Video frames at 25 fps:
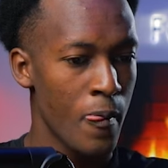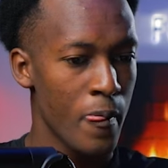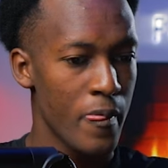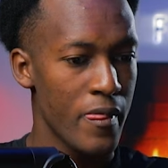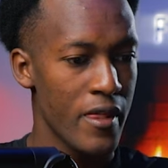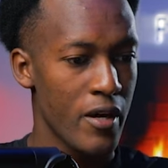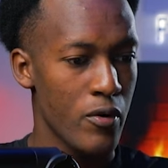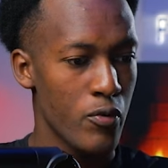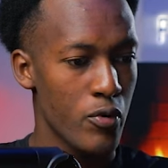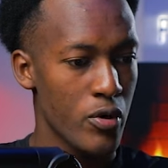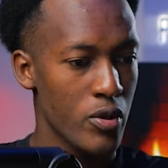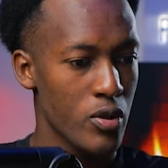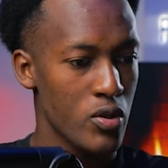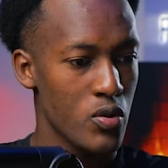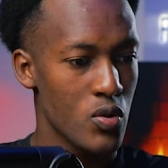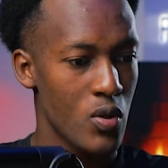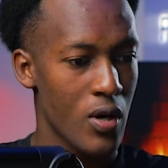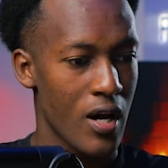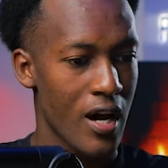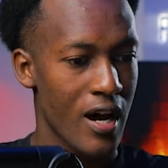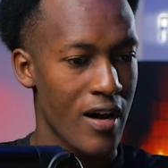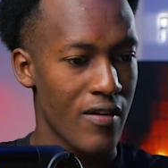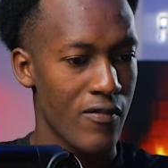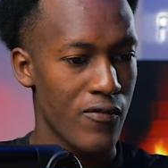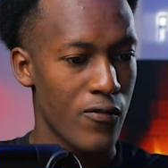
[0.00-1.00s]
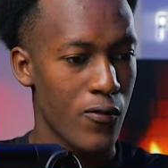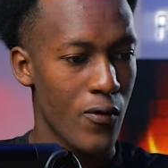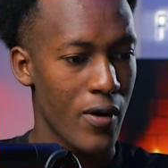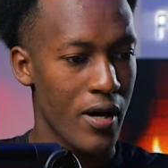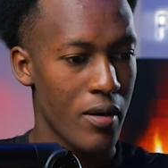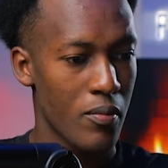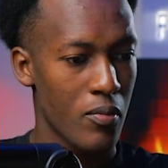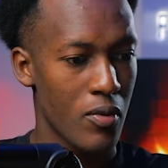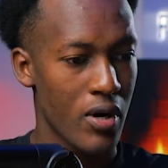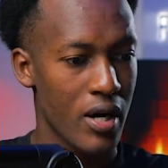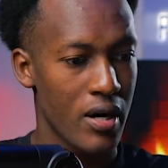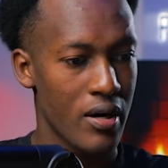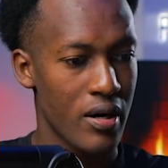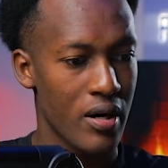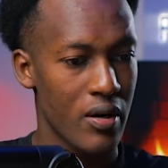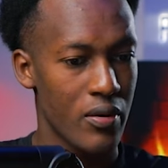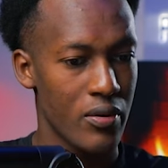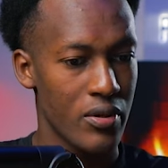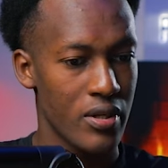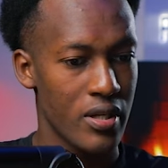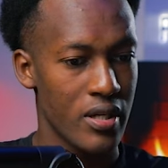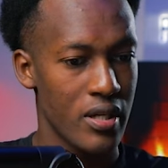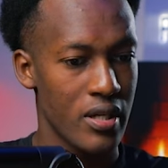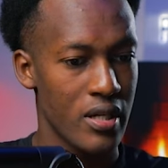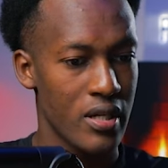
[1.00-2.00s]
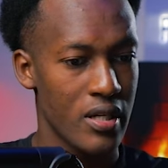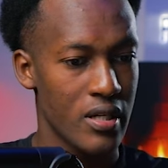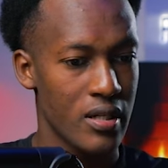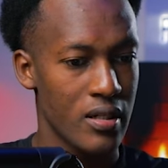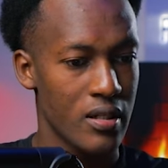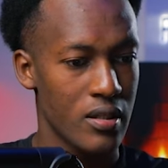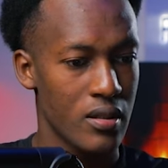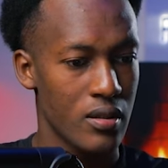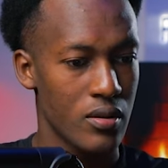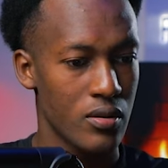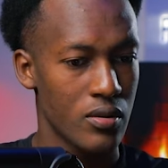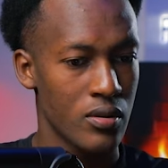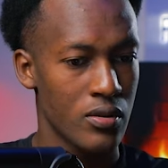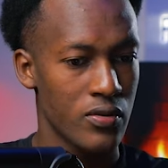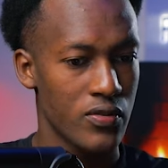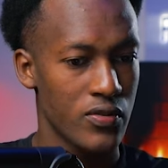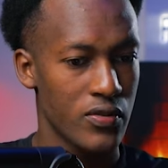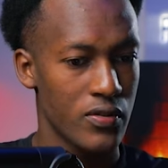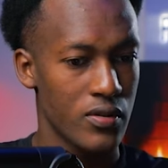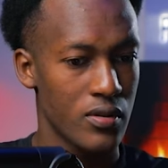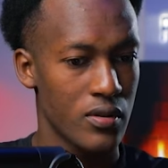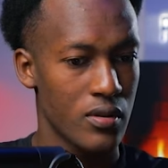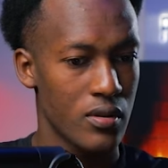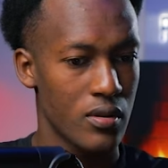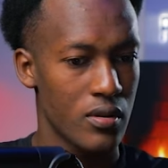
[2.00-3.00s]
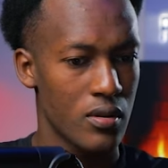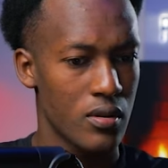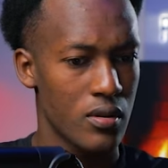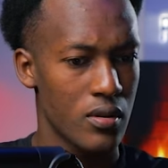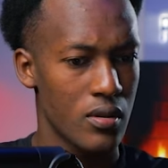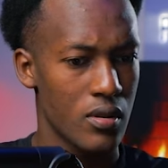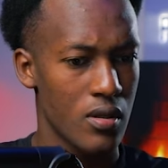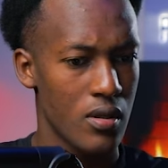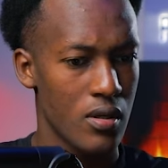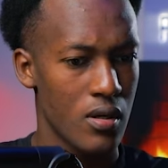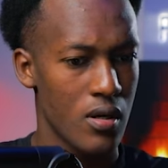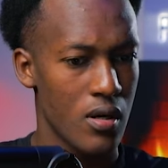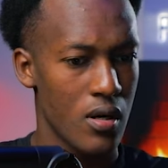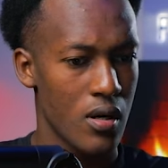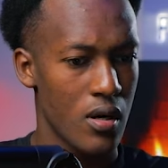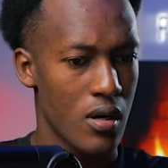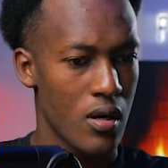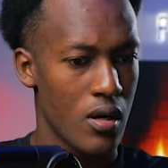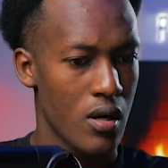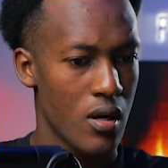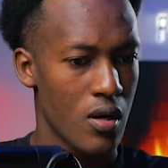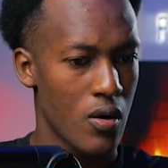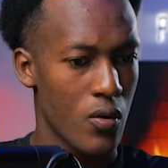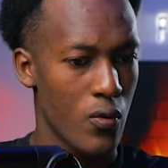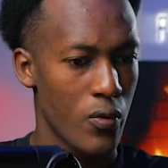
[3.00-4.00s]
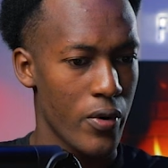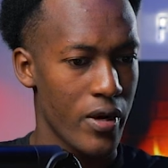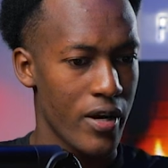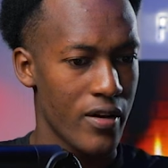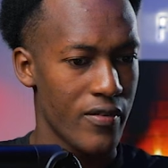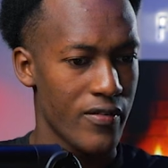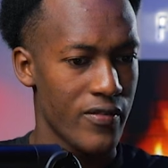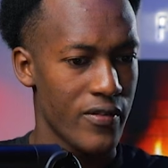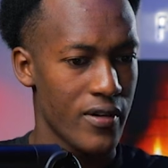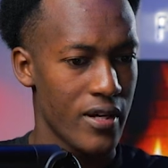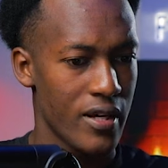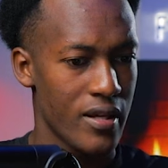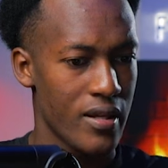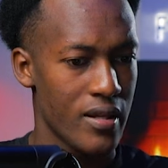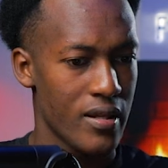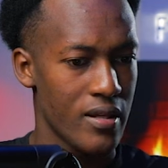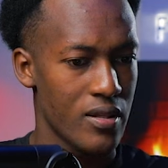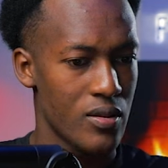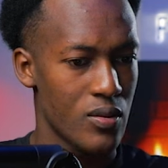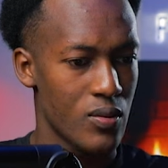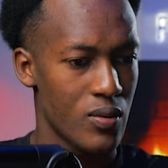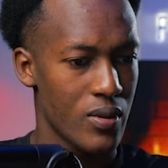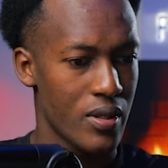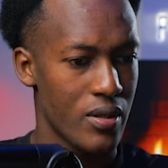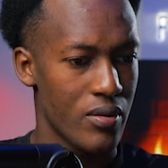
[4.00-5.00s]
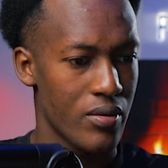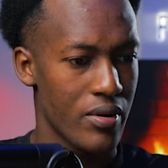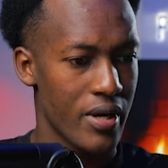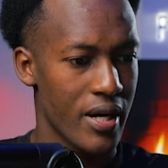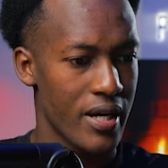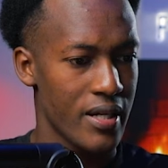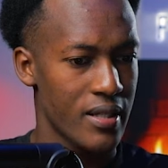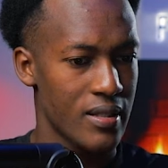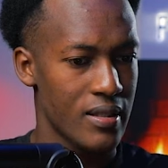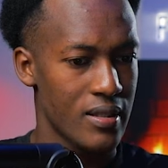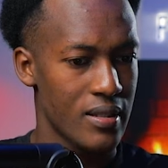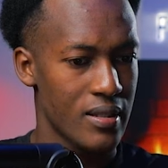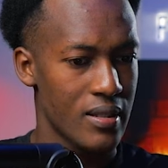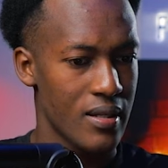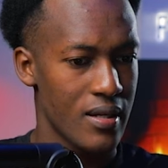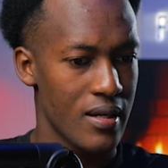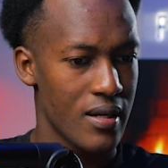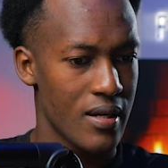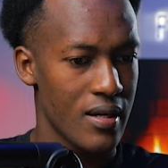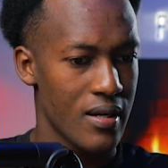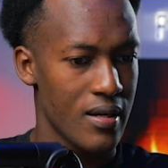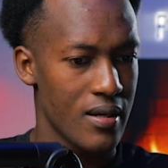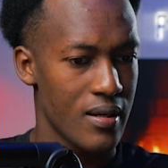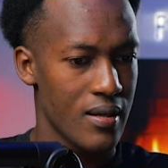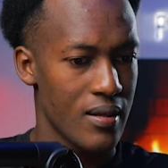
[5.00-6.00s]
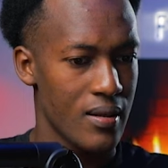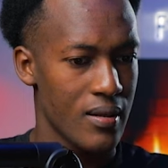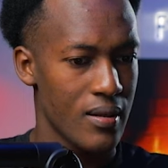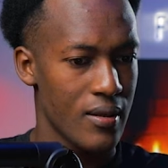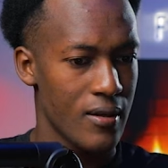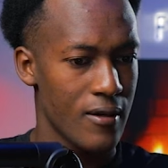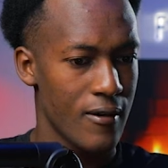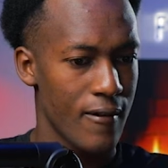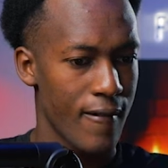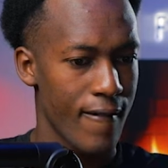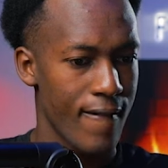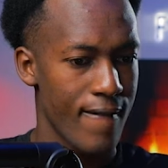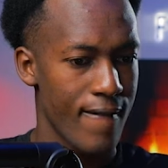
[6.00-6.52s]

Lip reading: Then we also have one more round here. Oof. We have this one right here.